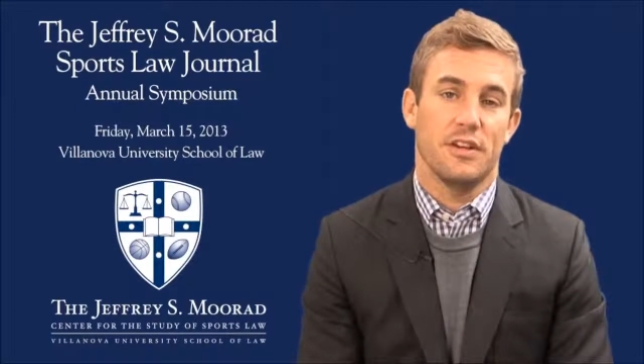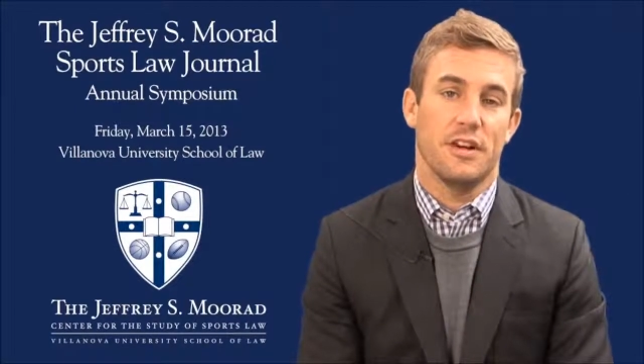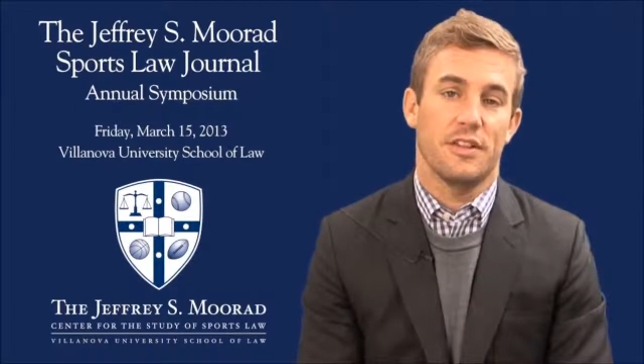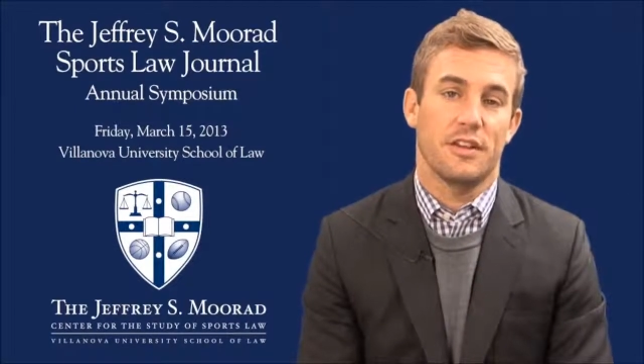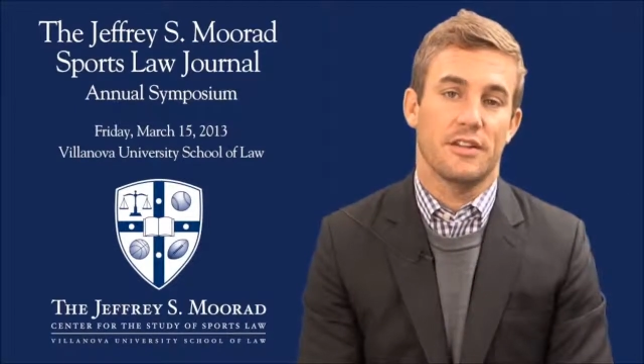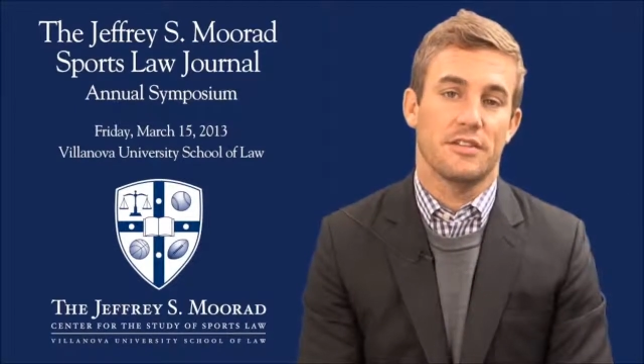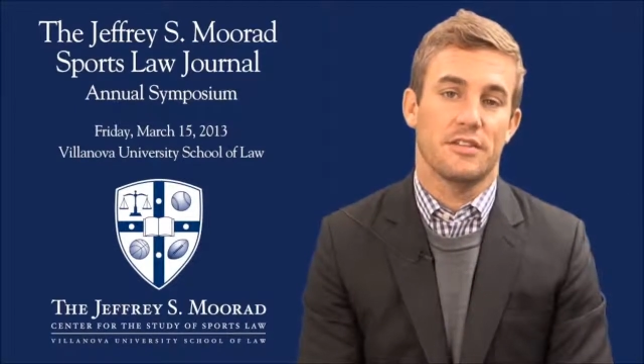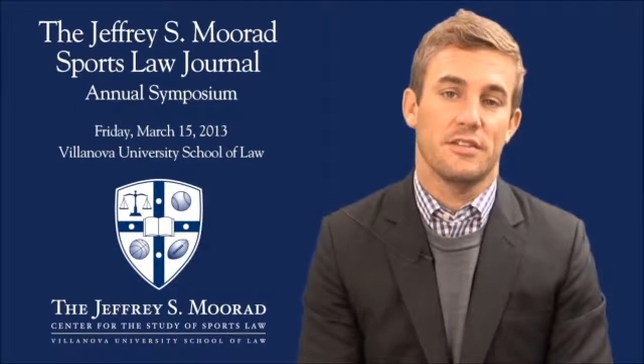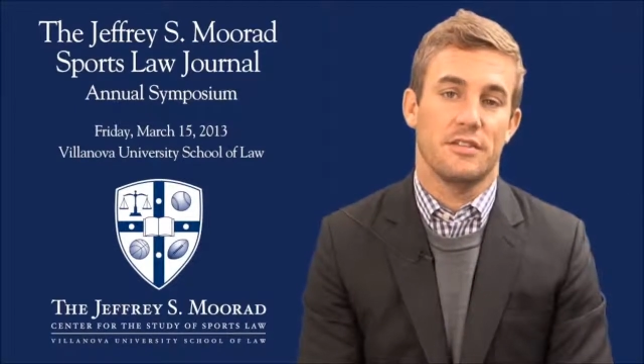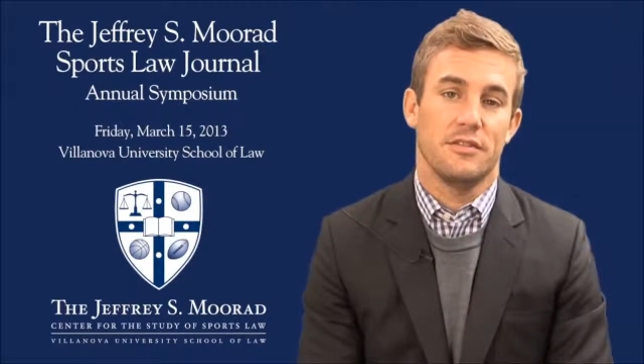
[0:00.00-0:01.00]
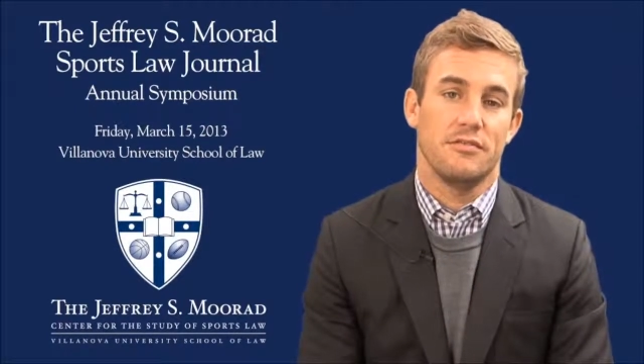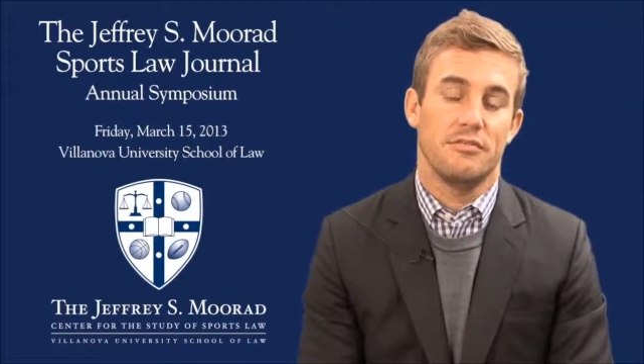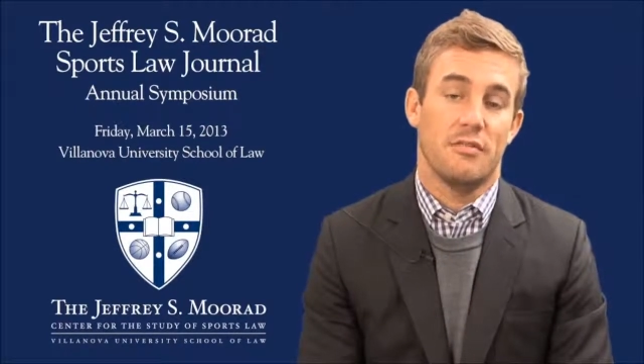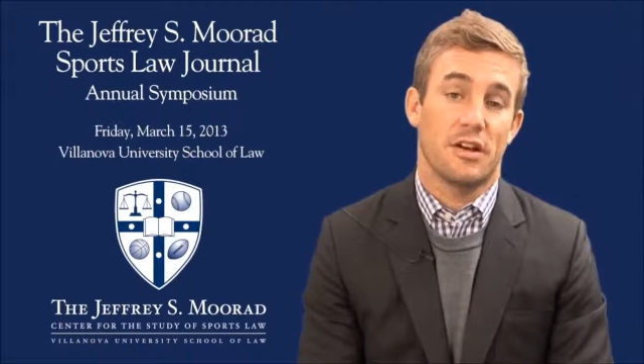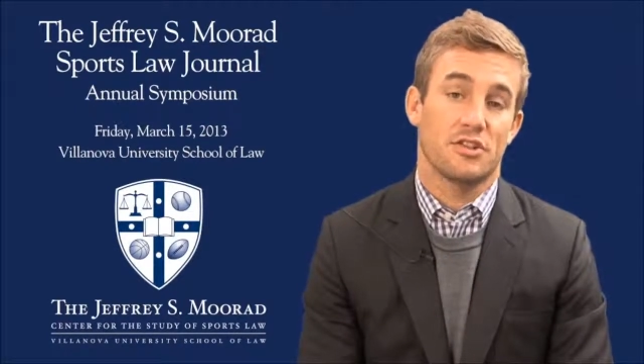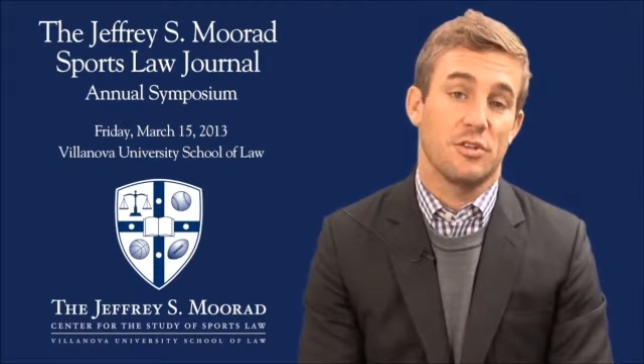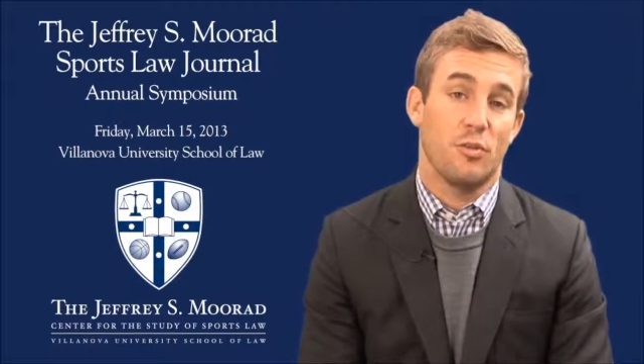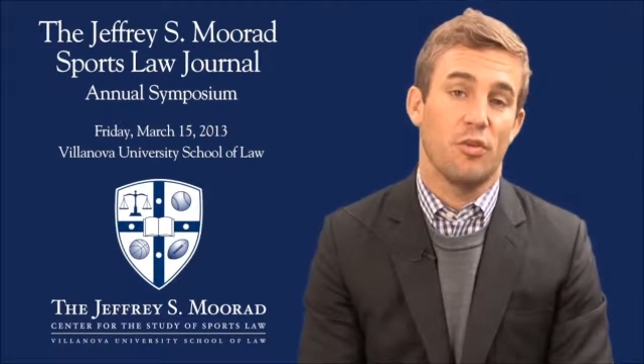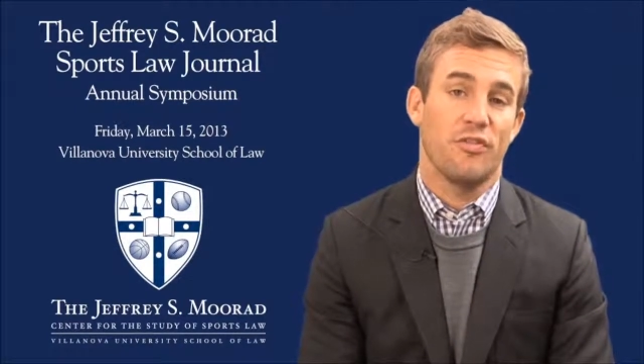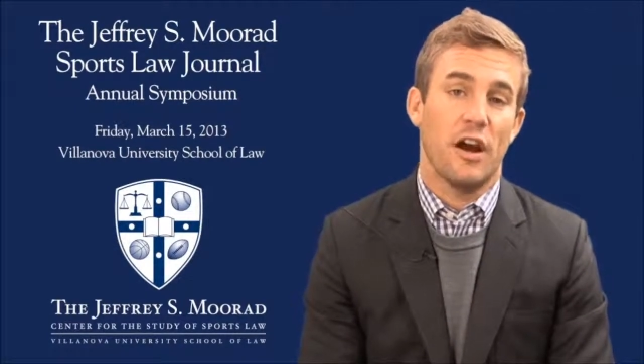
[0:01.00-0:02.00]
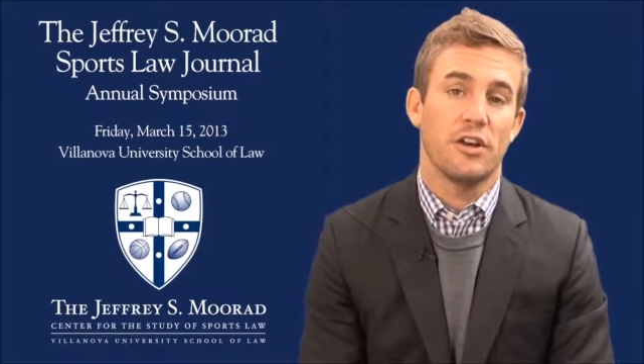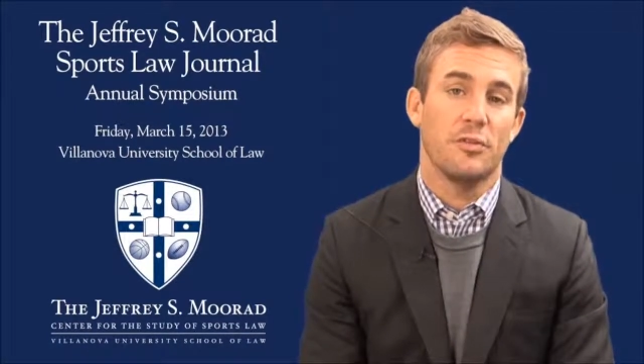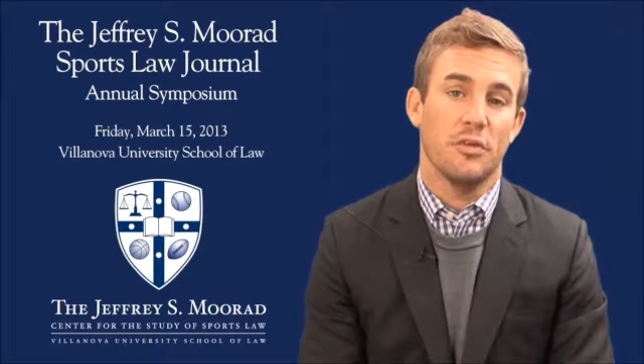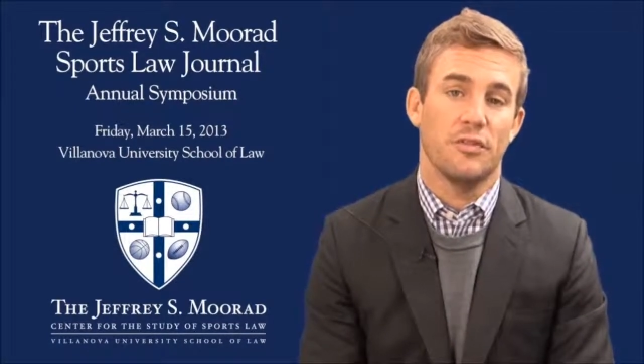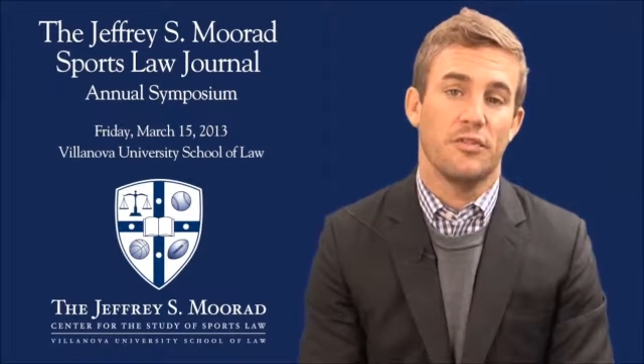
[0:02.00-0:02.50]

And I think it's actually more valuable